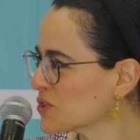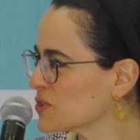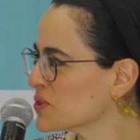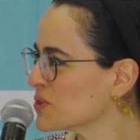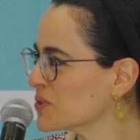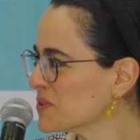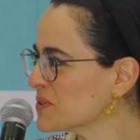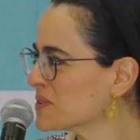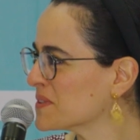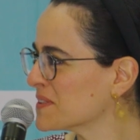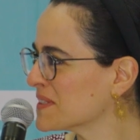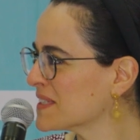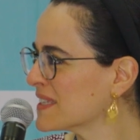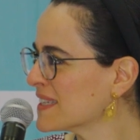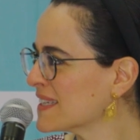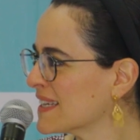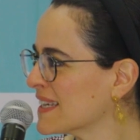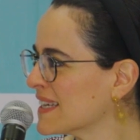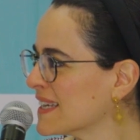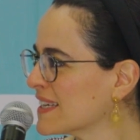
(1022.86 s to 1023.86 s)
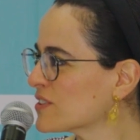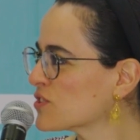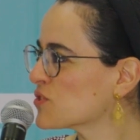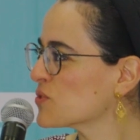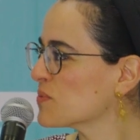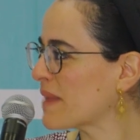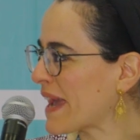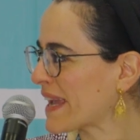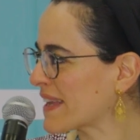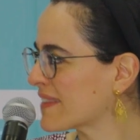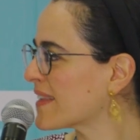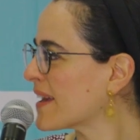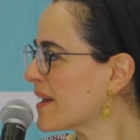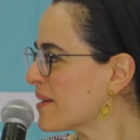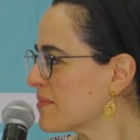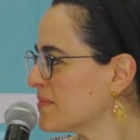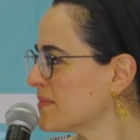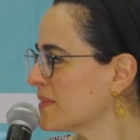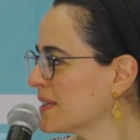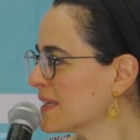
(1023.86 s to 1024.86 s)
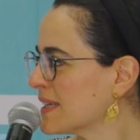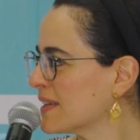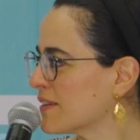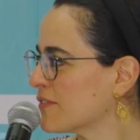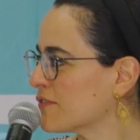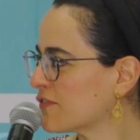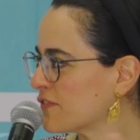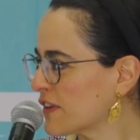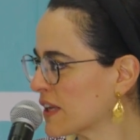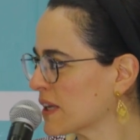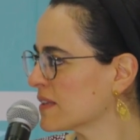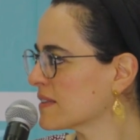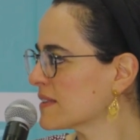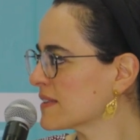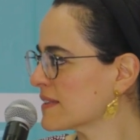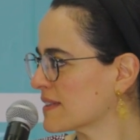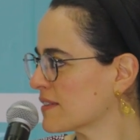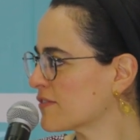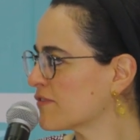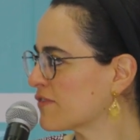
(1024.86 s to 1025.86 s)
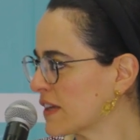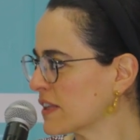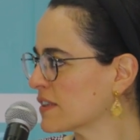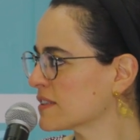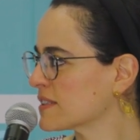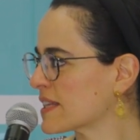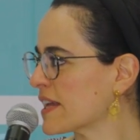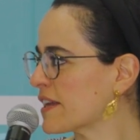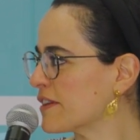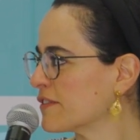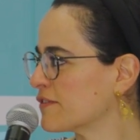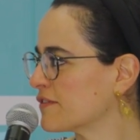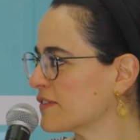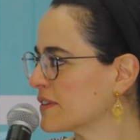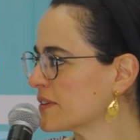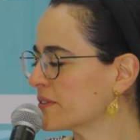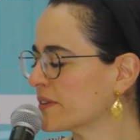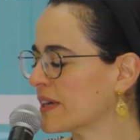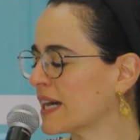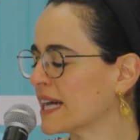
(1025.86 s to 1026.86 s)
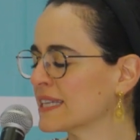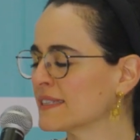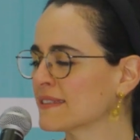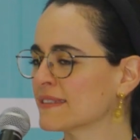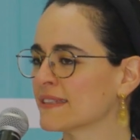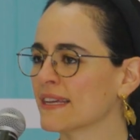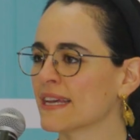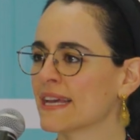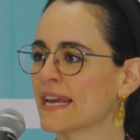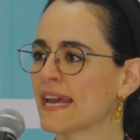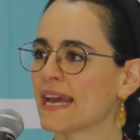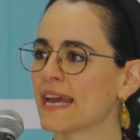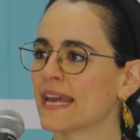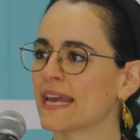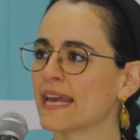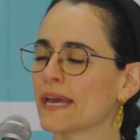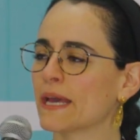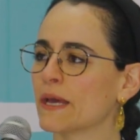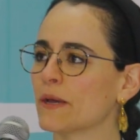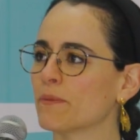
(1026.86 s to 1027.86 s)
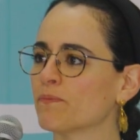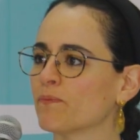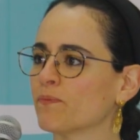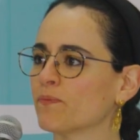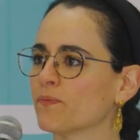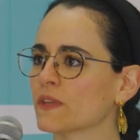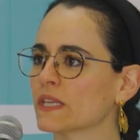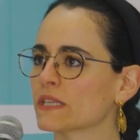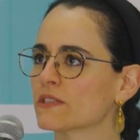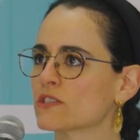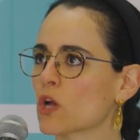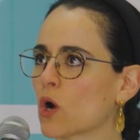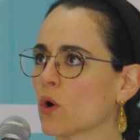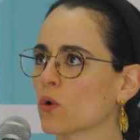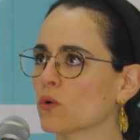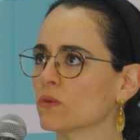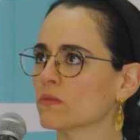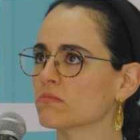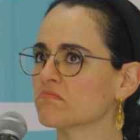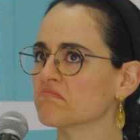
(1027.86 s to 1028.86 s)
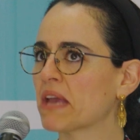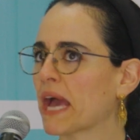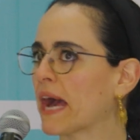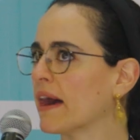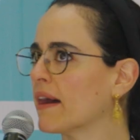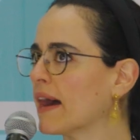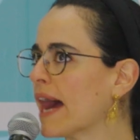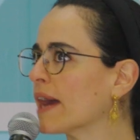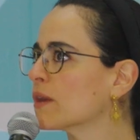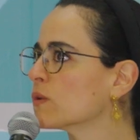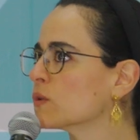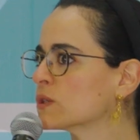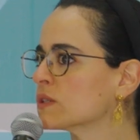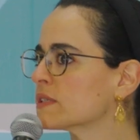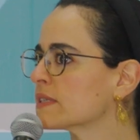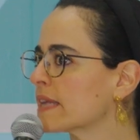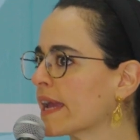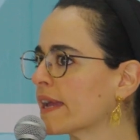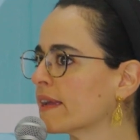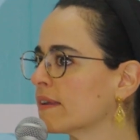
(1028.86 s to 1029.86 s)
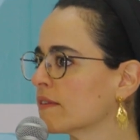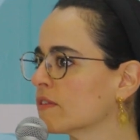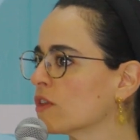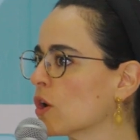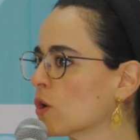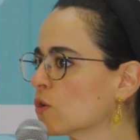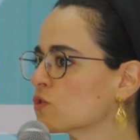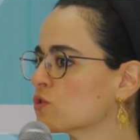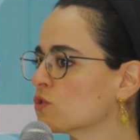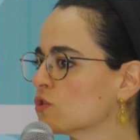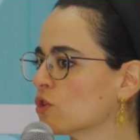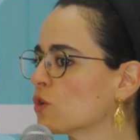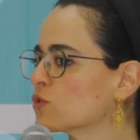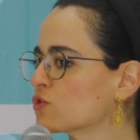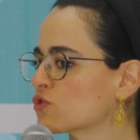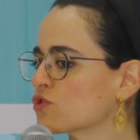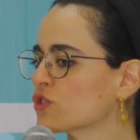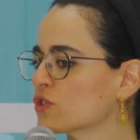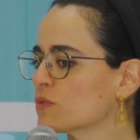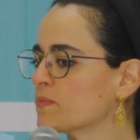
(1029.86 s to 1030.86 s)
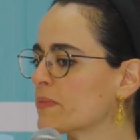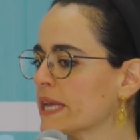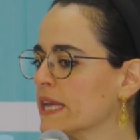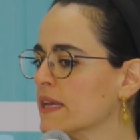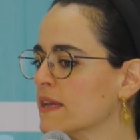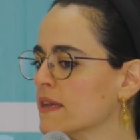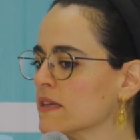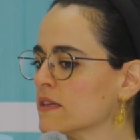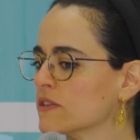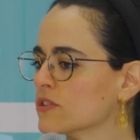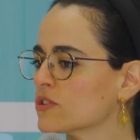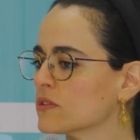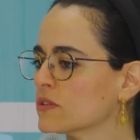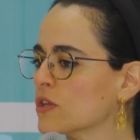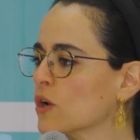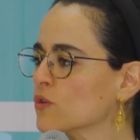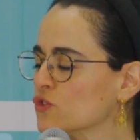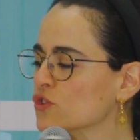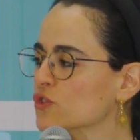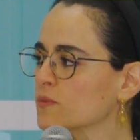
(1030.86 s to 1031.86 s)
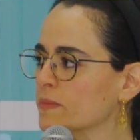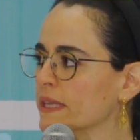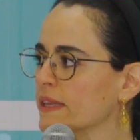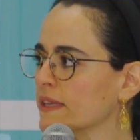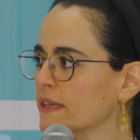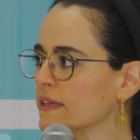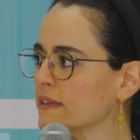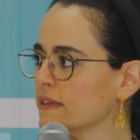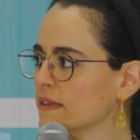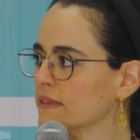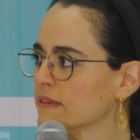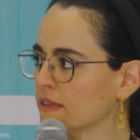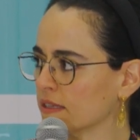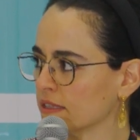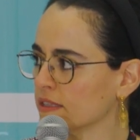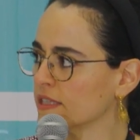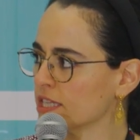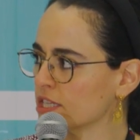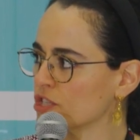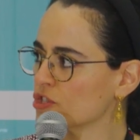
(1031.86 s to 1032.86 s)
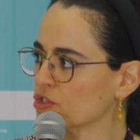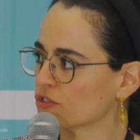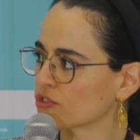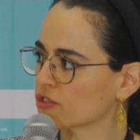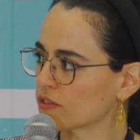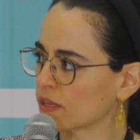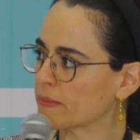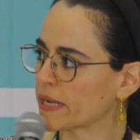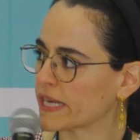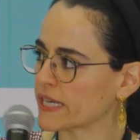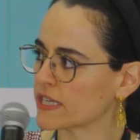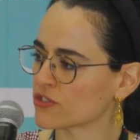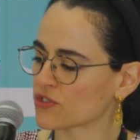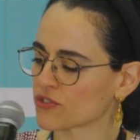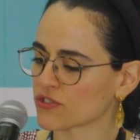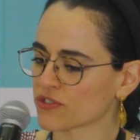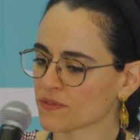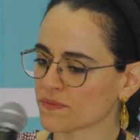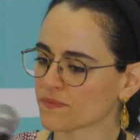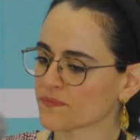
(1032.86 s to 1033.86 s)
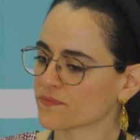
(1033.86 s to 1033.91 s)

do to make them feel safe, right? So yeah, I would say those should be the issues, the main issues.